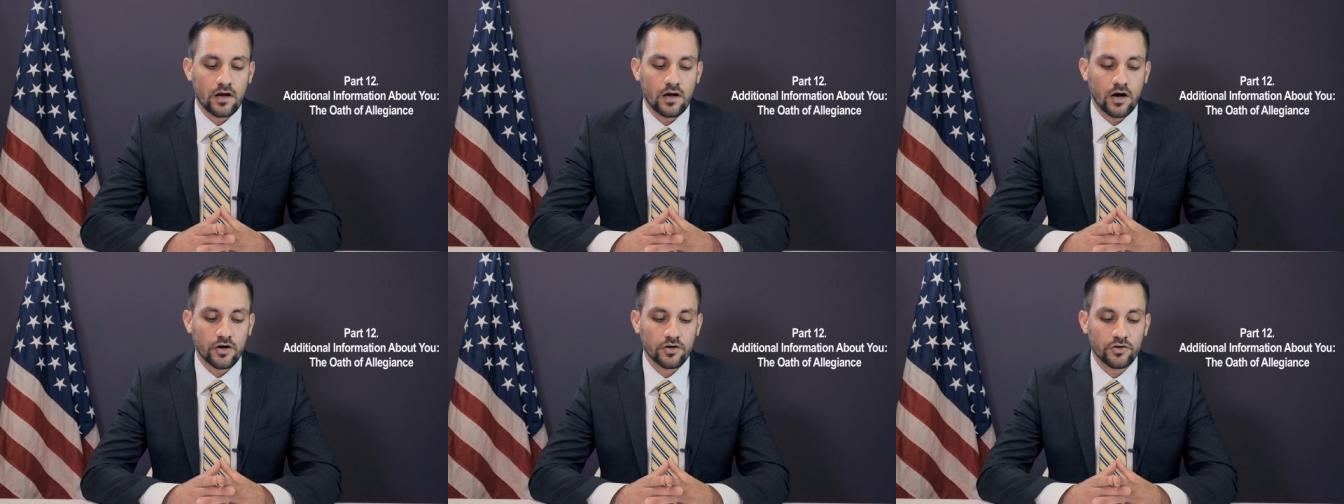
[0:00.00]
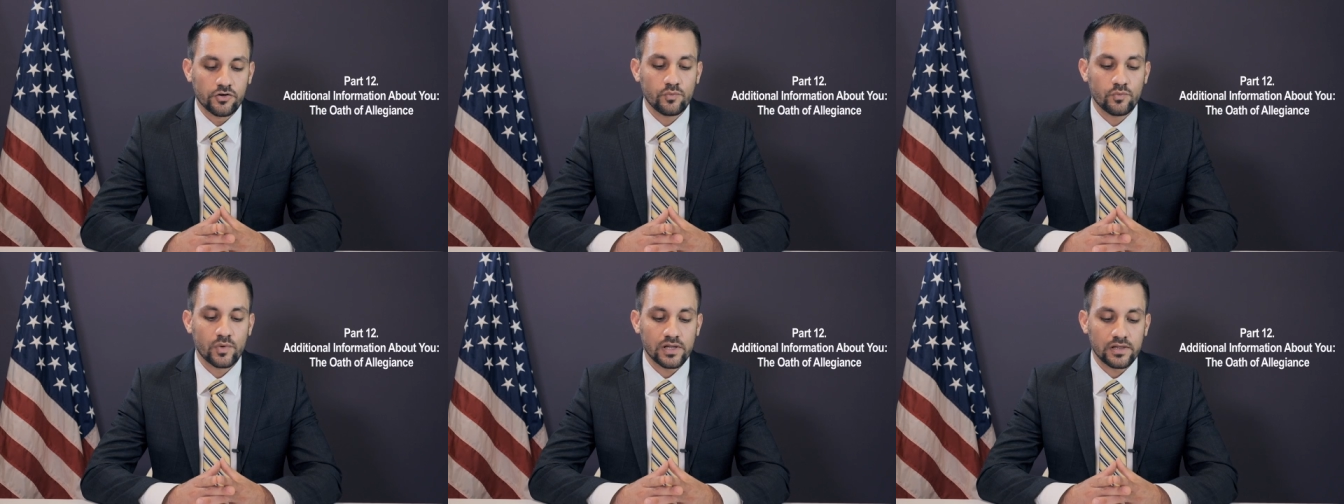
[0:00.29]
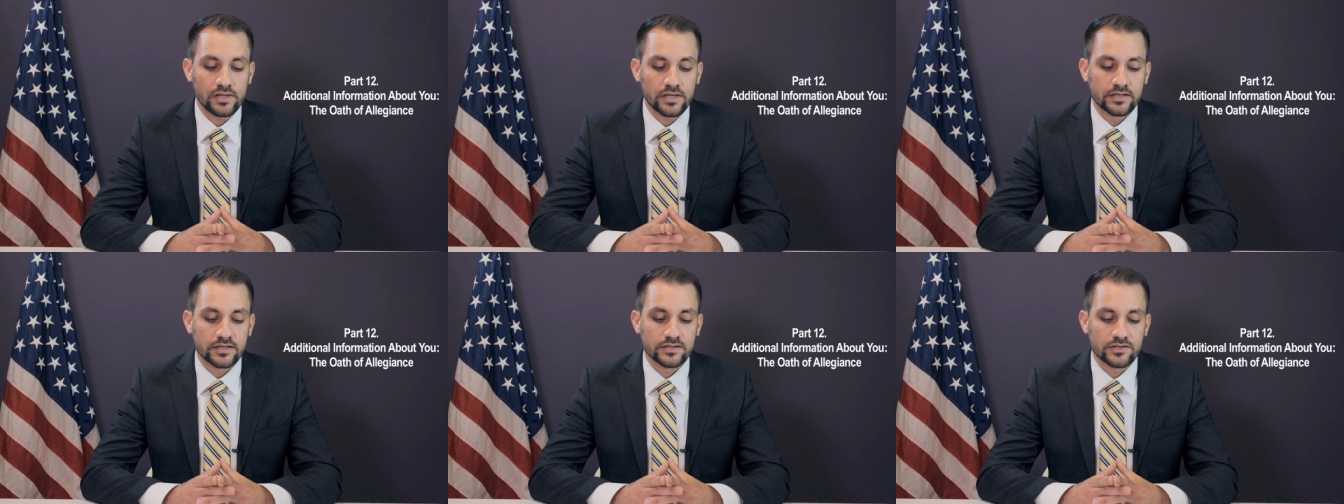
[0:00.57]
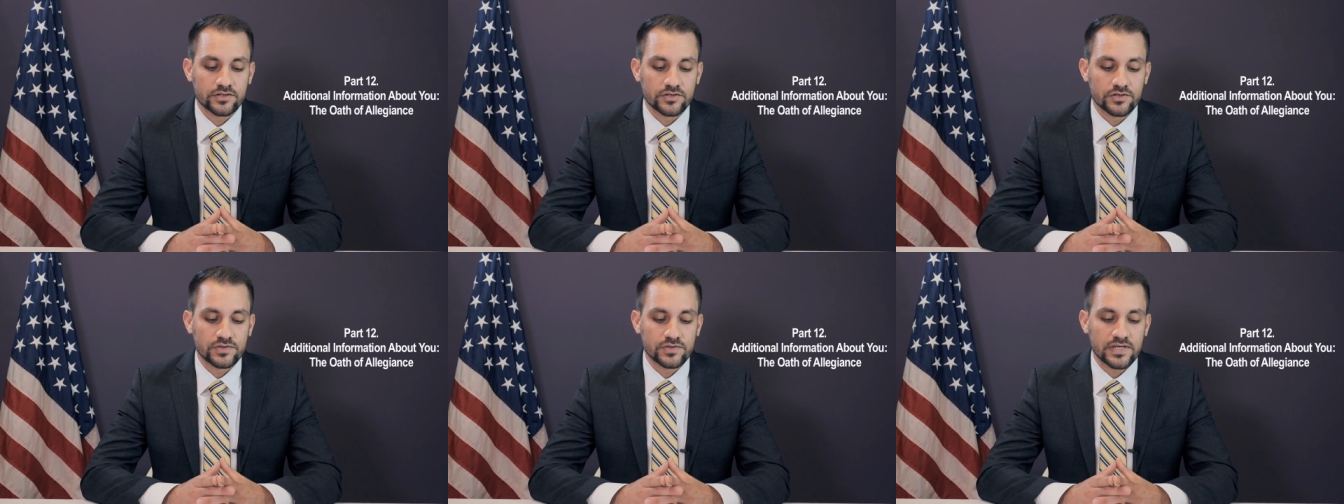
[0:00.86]
Are you willing
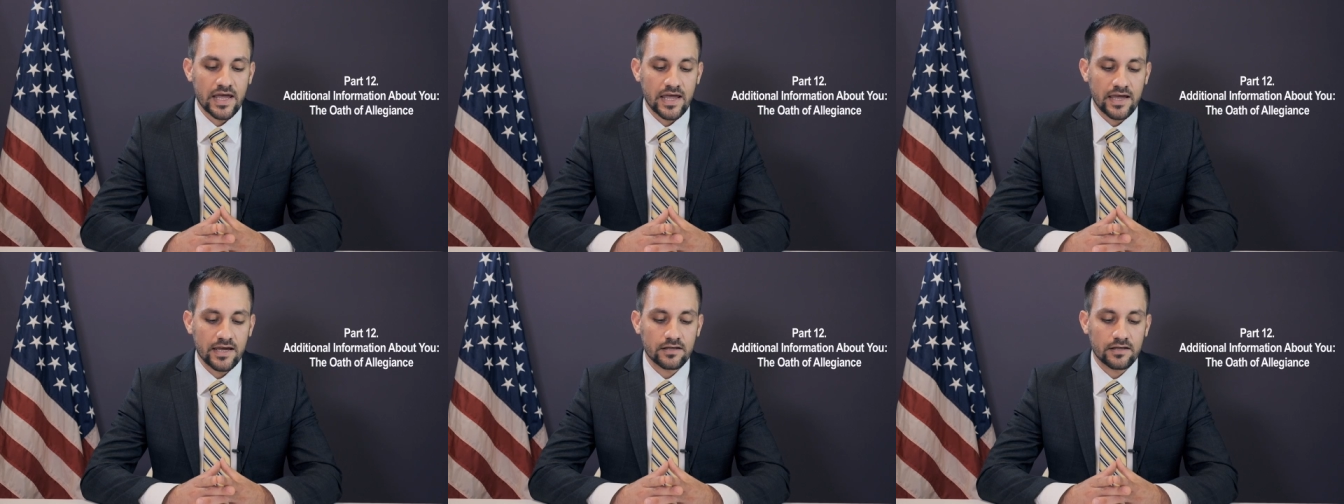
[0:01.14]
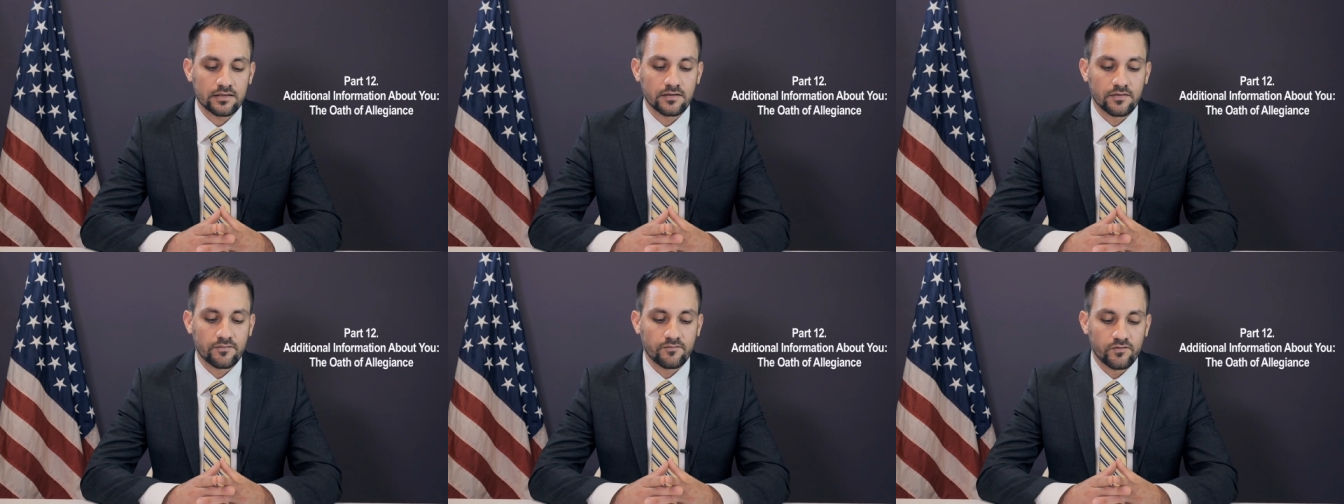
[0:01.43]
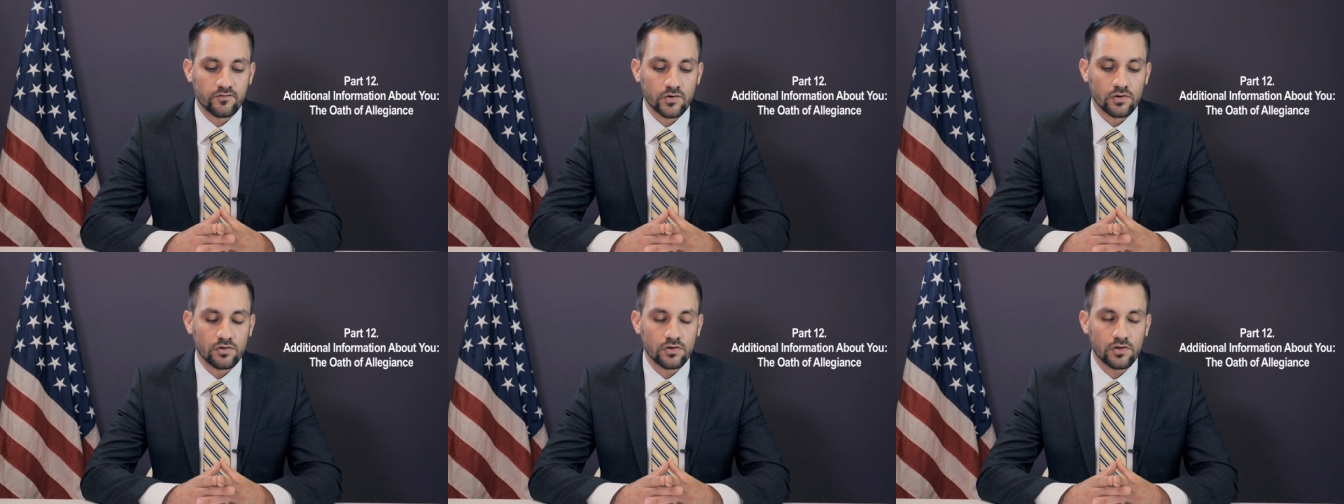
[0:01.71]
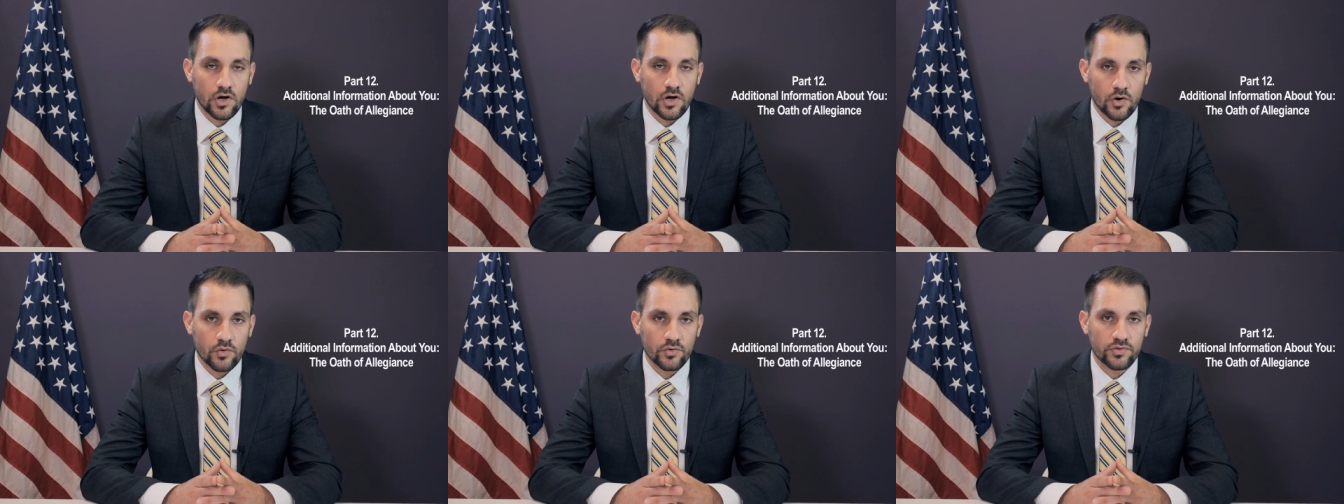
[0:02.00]
to take the
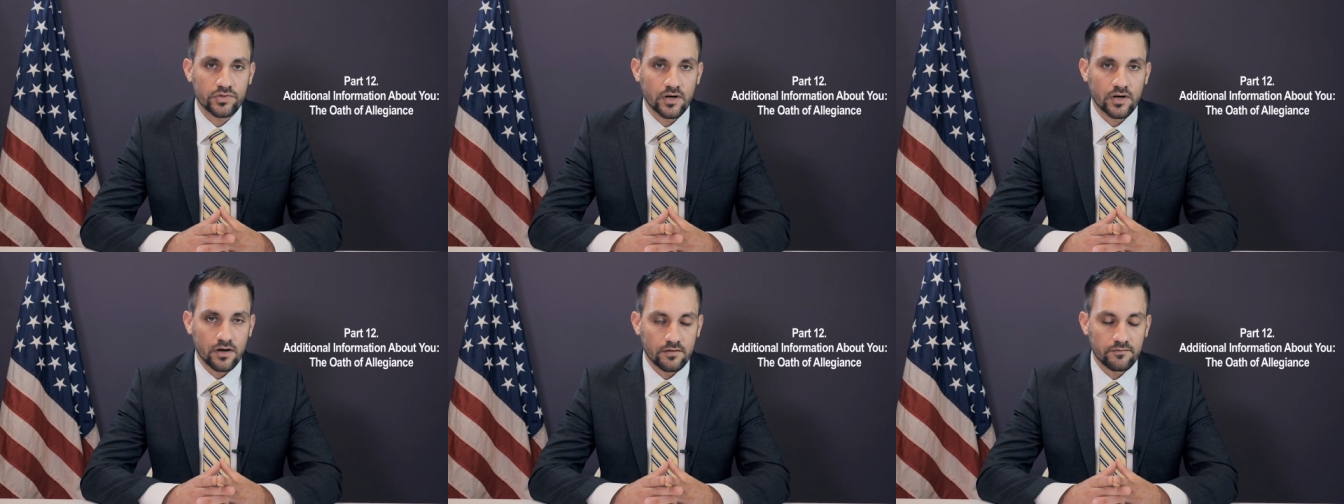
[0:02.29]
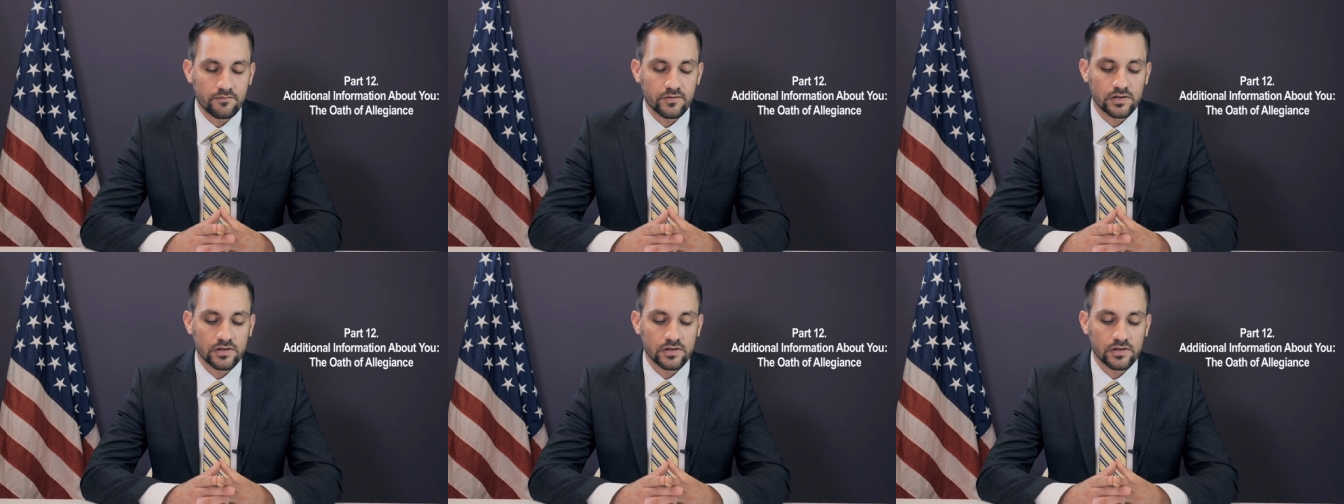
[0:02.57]
full oath of